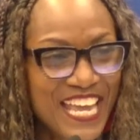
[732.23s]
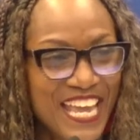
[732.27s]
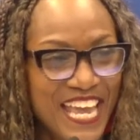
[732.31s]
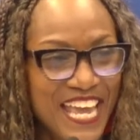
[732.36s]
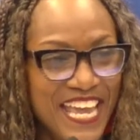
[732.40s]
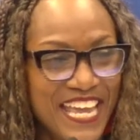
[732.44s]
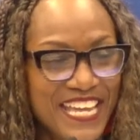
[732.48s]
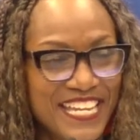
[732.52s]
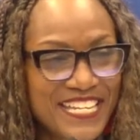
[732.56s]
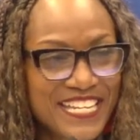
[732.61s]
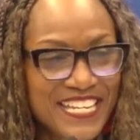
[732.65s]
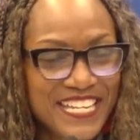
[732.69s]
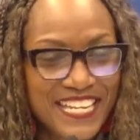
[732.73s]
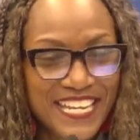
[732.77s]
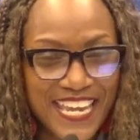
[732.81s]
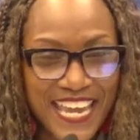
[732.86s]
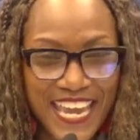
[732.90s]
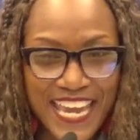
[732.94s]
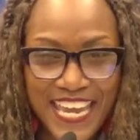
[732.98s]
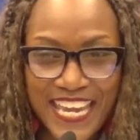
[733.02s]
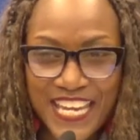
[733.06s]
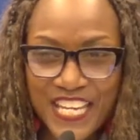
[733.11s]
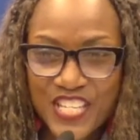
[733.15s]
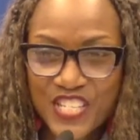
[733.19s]

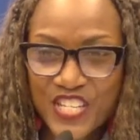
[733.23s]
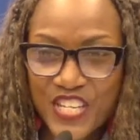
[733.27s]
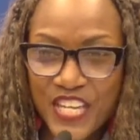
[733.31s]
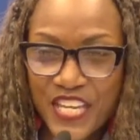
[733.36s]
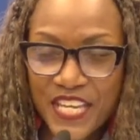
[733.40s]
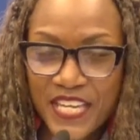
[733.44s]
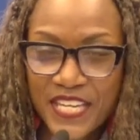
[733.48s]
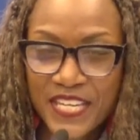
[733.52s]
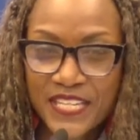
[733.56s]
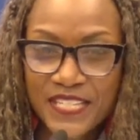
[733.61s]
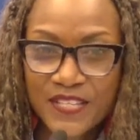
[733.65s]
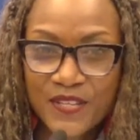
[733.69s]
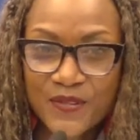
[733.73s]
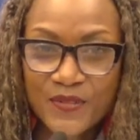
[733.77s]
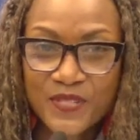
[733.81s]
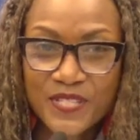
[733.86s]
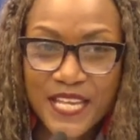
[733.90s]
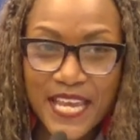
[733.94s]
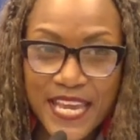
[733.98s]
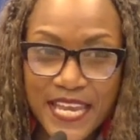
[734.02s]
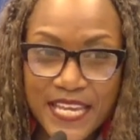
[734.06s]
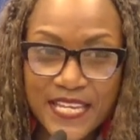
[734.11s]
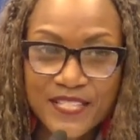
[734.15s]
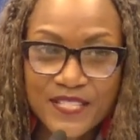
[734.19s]
engage in
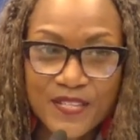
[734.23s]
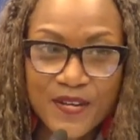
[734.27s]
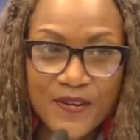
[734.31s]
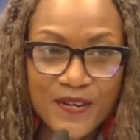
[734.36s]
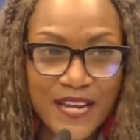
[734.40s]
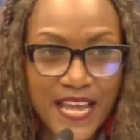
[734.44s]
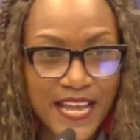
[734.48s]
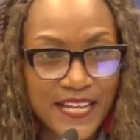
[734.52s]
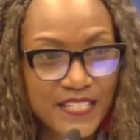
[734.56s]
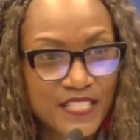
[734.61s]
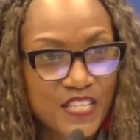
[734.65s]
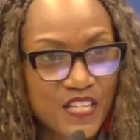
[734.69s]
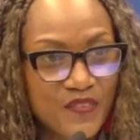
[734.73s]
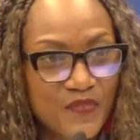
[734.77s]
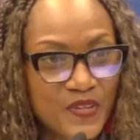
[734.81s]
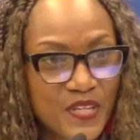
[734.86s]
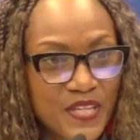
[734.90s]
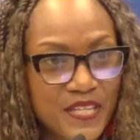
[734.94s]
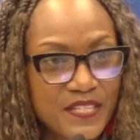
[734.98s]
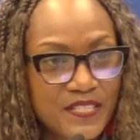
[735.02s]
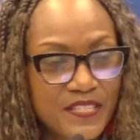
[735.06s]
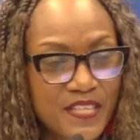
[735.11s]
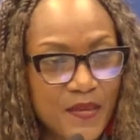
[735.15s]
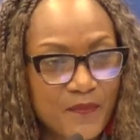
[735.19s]
those hands-on
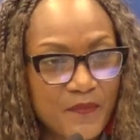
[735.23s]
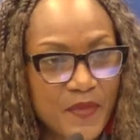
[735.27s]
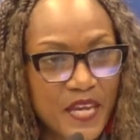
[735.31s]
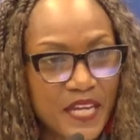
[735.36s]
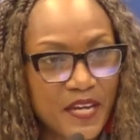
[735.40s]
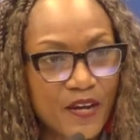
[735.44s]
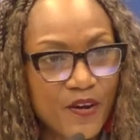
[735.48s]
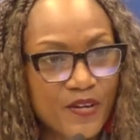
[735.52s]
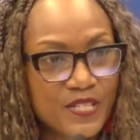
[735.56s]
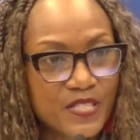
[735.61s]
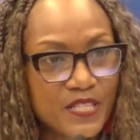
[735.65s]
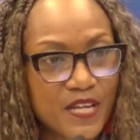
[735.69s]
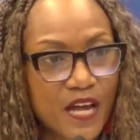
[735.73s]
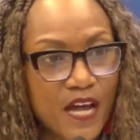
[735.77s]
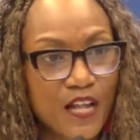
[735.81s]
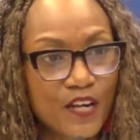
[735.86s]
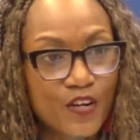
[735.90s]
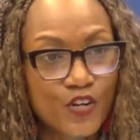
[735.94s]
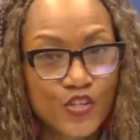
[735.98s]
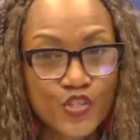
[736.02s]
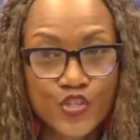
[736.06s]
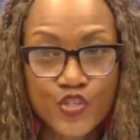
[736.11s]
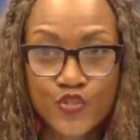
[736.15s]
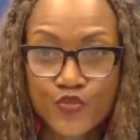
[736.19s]
activities that make our
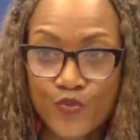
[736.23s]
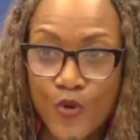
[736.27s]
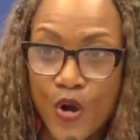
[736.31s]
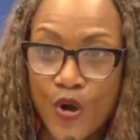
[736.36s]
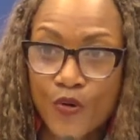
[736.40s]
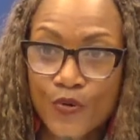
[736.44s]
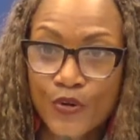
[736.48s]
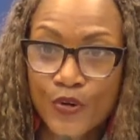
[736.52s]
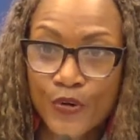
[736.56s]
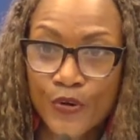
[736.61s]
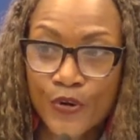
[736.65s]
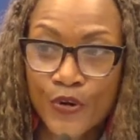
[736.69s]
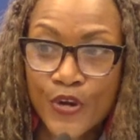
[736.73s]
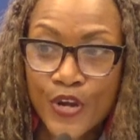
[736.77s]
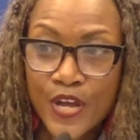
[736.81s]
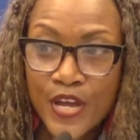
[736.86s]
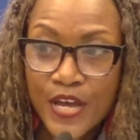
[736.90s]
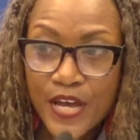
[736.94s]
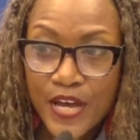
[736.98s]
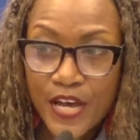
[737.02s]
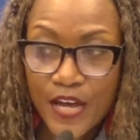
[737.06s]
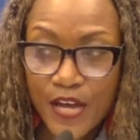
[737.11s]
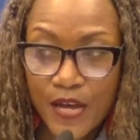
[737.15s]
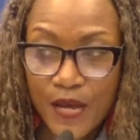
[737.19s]
scholars stronger
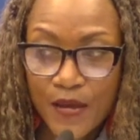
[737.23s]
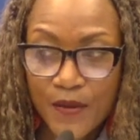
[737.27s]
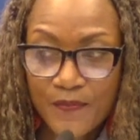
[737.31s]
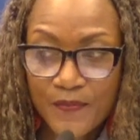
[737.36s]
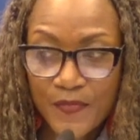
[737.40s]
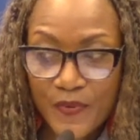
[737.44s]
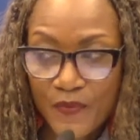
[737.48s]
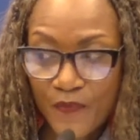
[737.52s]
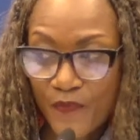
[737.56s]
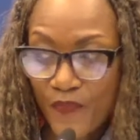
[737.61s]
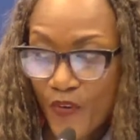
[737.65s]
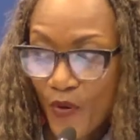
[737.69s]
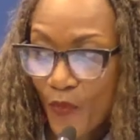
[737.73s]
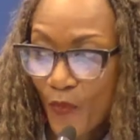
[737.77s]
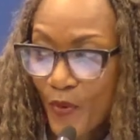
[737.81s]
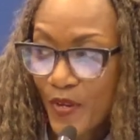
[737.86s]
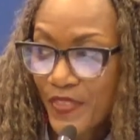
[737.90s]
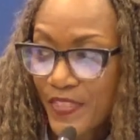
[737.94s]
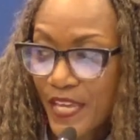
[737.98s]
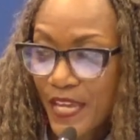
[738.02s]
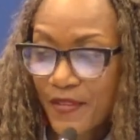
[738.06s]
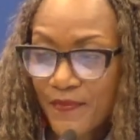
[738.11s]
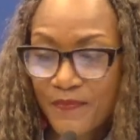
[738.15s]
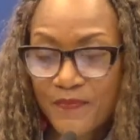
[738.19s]
for
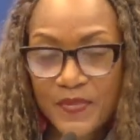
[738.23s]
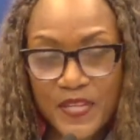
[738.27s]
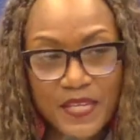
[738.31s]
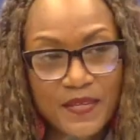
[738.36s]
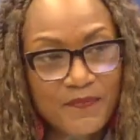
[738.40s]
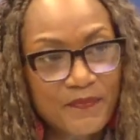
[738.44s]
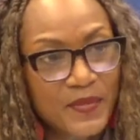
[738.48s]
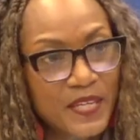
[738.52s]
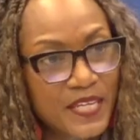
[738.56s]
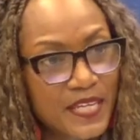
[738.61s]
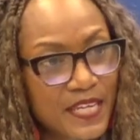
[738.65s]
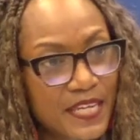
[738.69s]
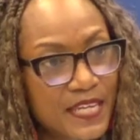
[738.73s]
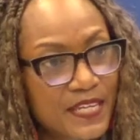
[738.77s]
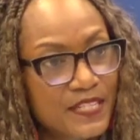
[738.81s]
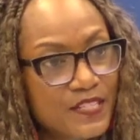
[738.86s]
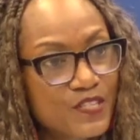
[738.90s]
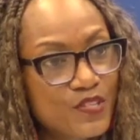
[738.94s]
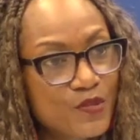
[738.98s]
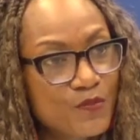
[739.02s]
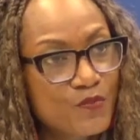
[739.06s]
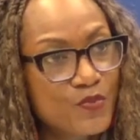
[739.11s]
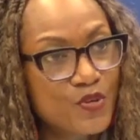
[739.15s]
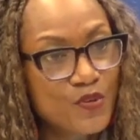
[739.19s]
when they
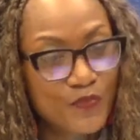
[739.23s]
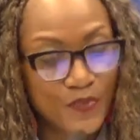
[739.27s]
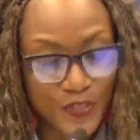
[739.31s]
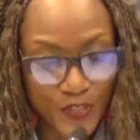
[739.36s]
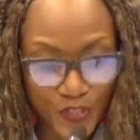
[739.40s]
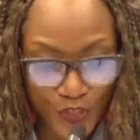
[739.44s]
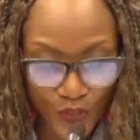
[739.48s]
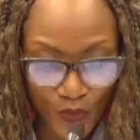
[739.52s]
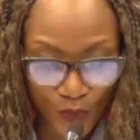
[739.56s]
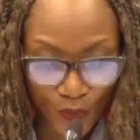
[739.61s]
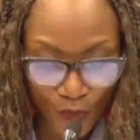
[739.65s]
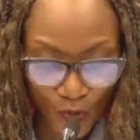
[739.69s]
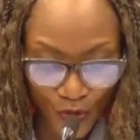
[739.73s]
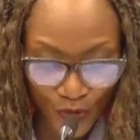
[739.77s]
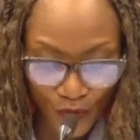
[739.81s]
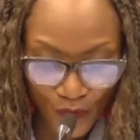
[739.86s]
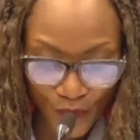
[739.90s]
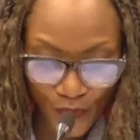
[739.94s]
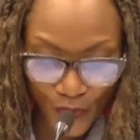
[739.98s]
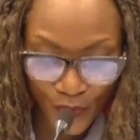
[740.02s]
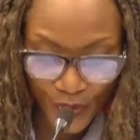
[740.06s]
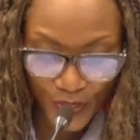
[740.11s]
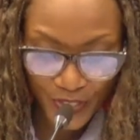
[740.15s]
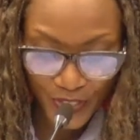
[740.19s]
begin to move into the
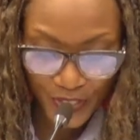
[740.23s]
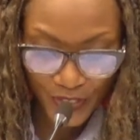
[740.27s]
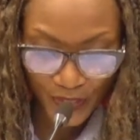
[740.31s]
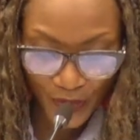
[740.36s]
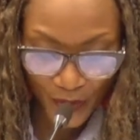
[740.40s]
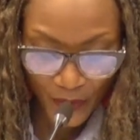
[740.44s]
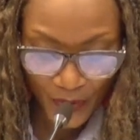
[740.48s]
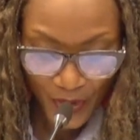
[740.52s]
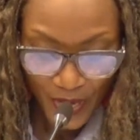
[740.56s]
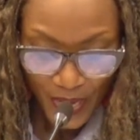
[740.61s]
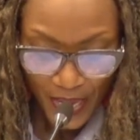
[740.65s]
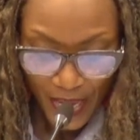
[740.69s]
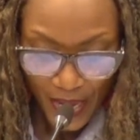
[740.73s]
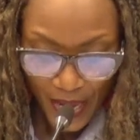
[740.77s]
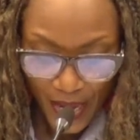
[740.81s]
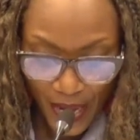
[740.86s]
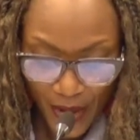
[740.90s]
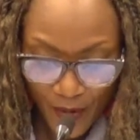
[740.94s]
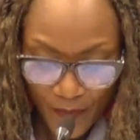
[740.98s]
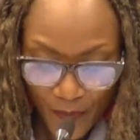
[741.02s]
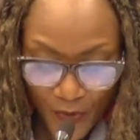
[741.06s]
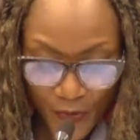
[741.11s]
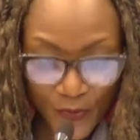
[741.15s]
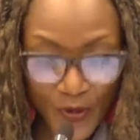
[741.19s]
workforce. So
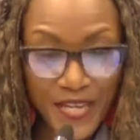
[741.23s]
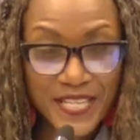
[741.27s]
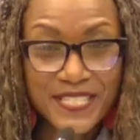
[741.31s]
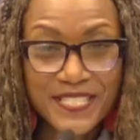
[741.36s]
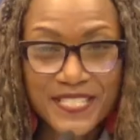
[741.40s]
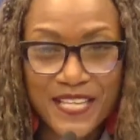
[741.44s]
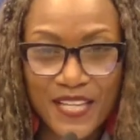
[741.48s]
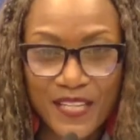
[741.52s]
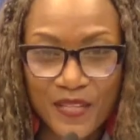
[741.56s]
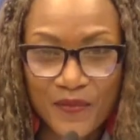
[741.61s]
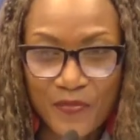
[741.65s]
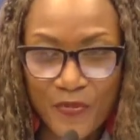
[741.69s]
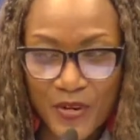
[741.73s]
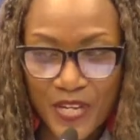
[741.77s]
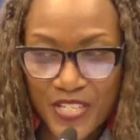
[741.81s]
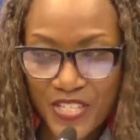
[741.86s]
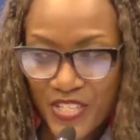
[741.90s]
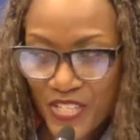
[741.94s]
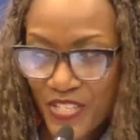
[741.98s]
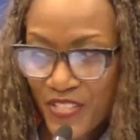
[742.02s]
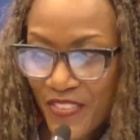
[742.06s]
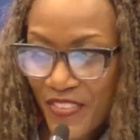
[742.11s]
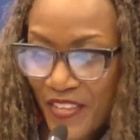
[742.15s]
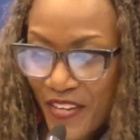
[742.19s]
great
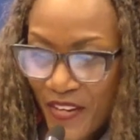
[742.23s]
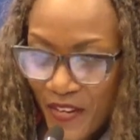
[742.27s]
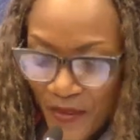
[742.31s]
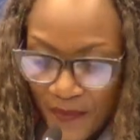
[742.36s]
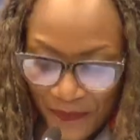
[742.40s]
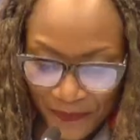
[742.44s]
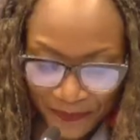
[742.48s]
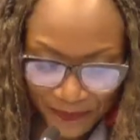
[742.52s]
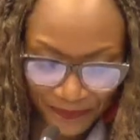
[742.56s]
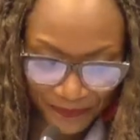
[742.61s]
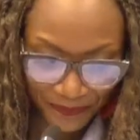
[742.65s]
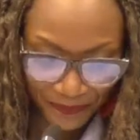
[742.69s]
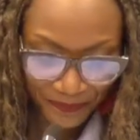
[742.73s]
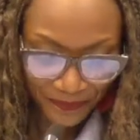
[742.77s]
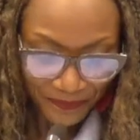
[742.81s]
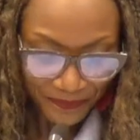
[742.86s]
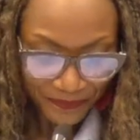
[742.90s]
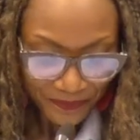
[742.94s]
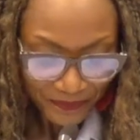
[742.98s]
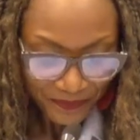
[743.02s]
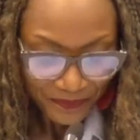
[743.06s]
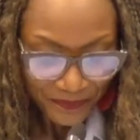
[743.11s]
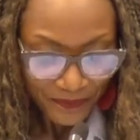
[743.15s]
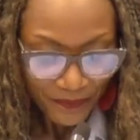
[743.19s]
celebration there.
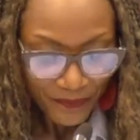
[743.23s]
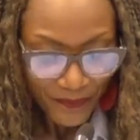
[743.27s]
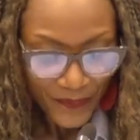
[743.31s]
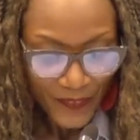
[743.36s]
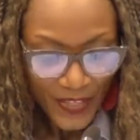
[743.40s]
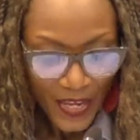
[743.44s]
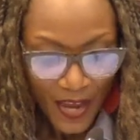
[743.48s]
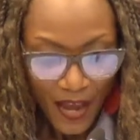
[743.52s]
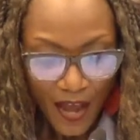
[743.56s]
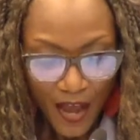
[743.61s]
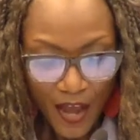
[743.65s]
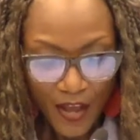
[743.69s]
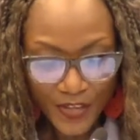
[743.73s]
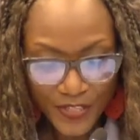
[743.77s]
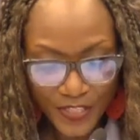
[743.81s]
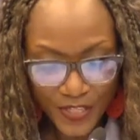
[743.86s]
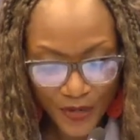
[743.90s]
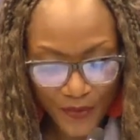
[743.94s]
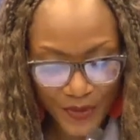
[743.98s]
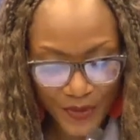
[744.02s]
Also